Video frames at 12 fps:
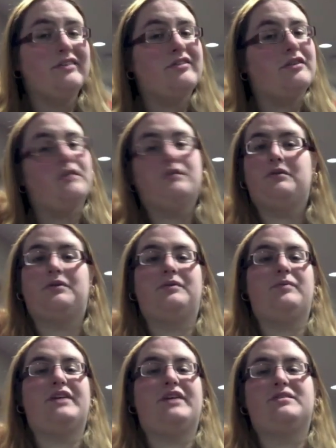So
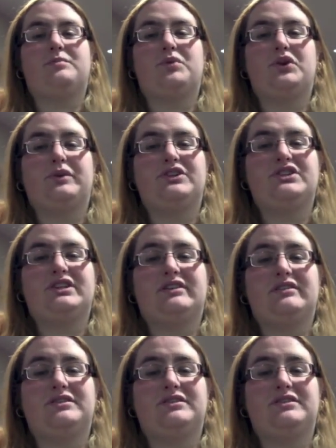that's pretty much it.